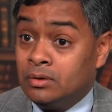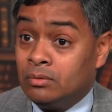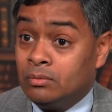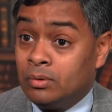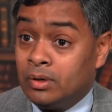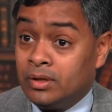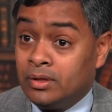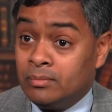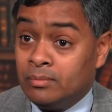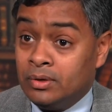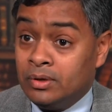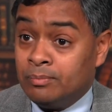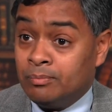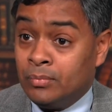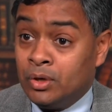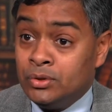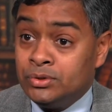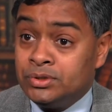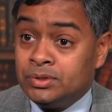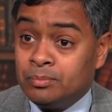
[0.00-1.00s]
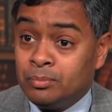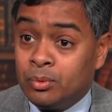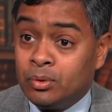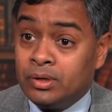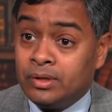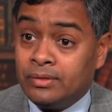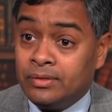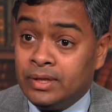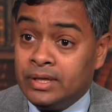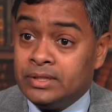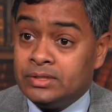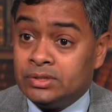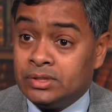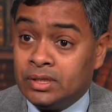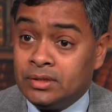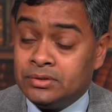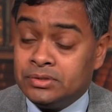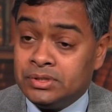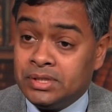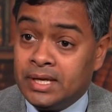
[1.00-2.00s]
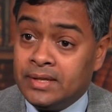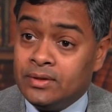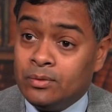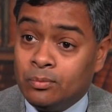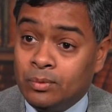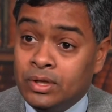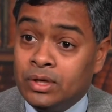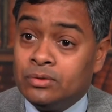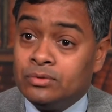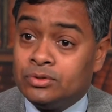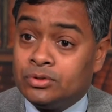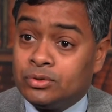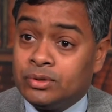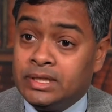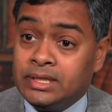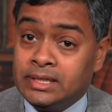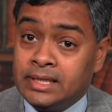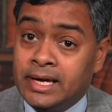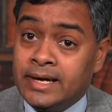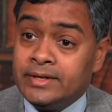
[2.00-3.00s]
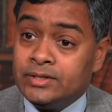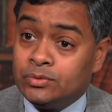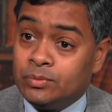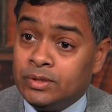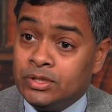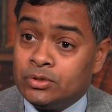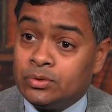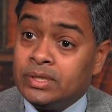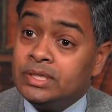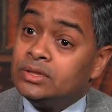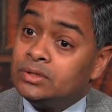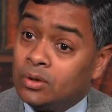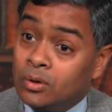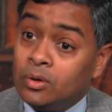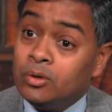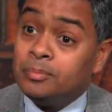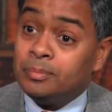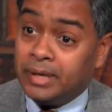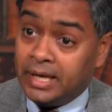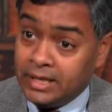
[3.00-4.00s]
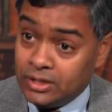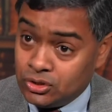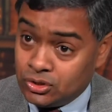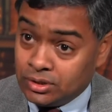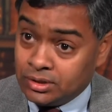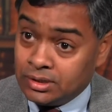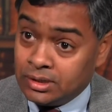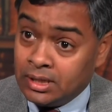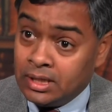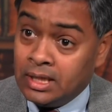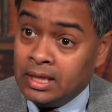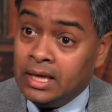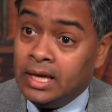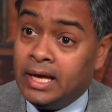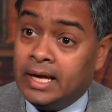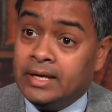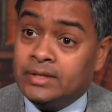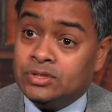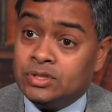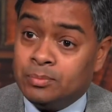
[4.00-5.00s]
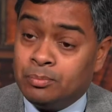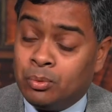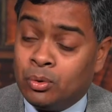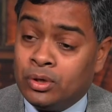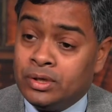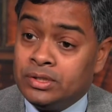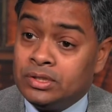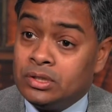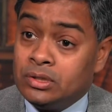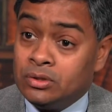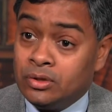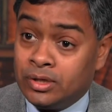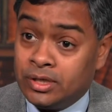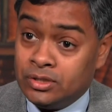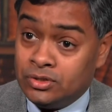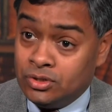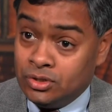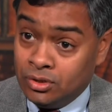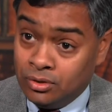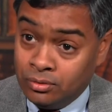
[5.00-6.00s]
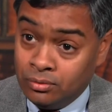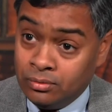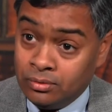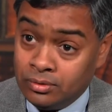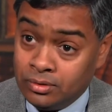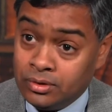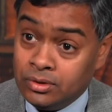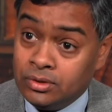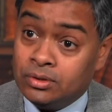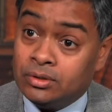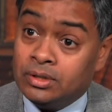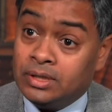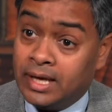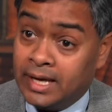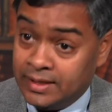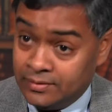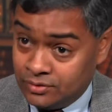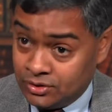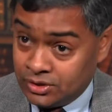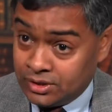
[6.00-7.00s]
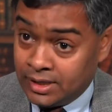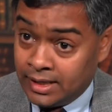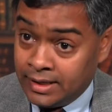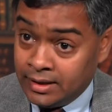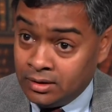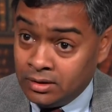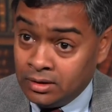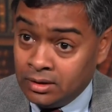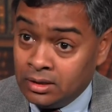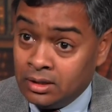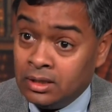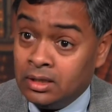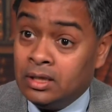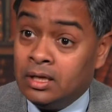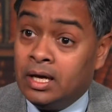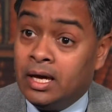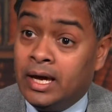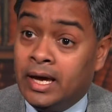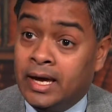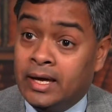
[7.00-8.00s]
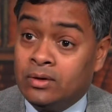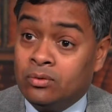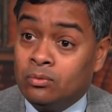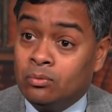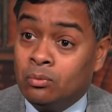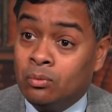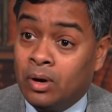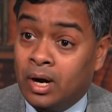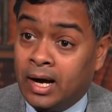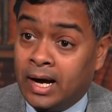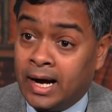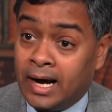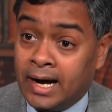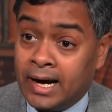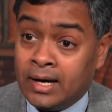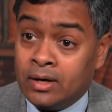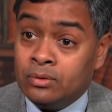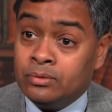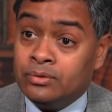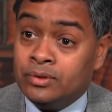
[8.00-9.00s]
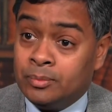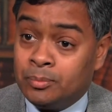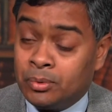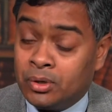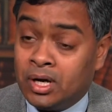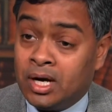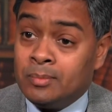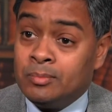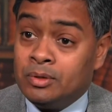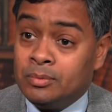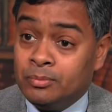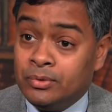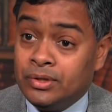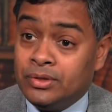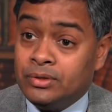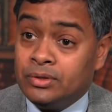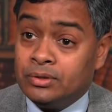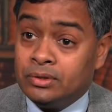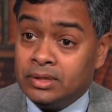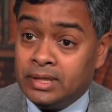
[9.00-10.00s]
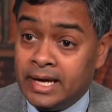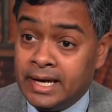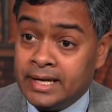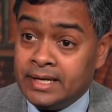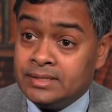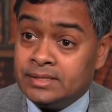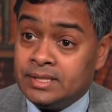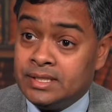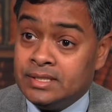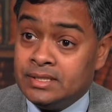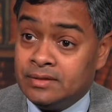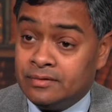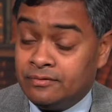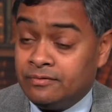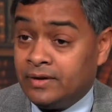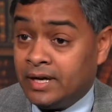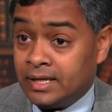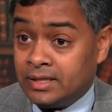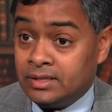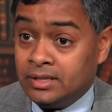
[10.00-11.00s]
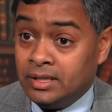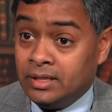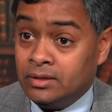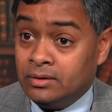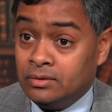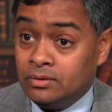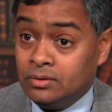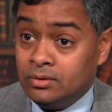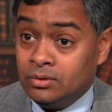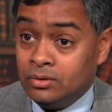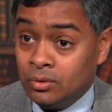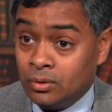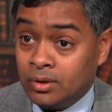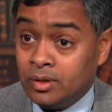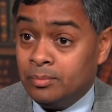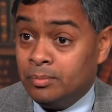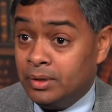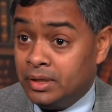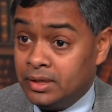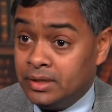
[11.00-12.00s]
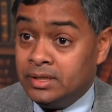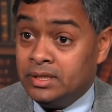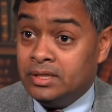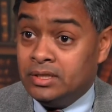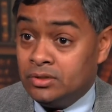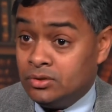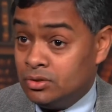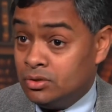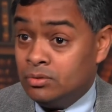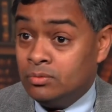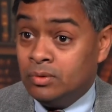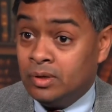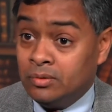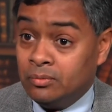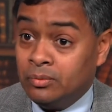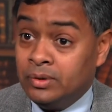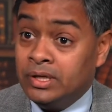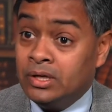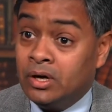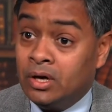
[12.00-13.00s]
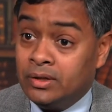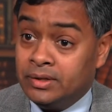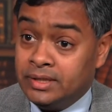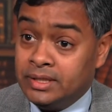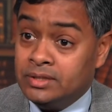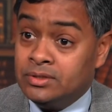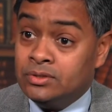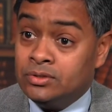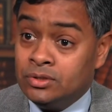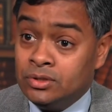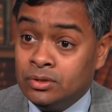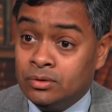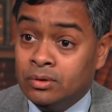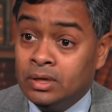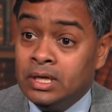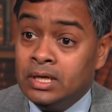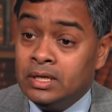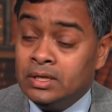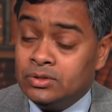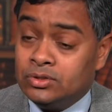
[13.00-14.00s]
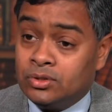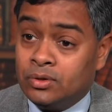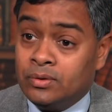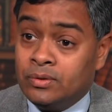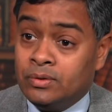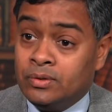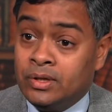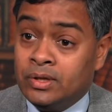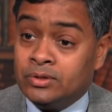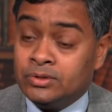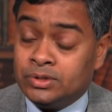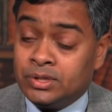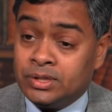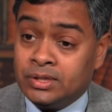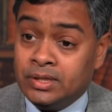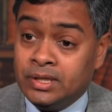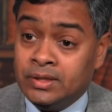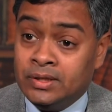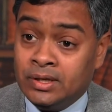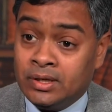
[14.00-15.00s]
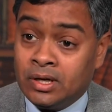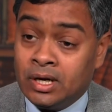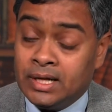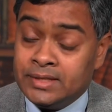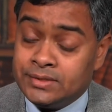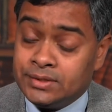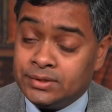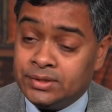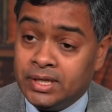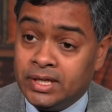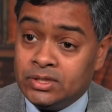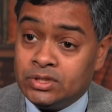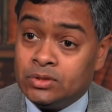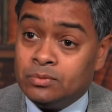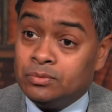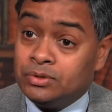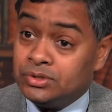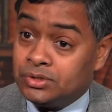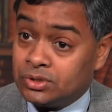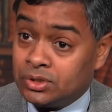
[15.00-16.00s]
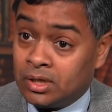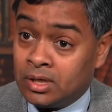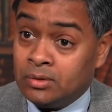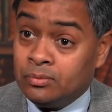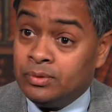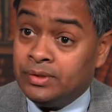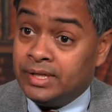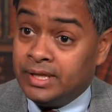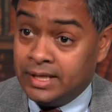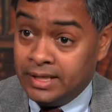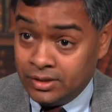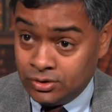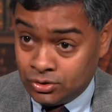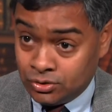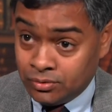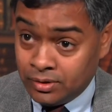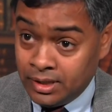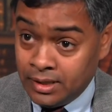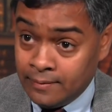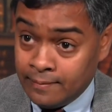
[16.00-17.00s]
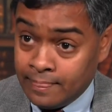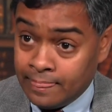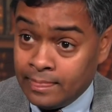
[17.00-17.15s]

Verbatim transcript: One of the most important things is to understand that we don't treat legs, we treat the whole patient. And it's important to look at you, your lifestyle, and how the problem with your legs is affecting your ability to do what we all need to do. So the consultation will start with a history.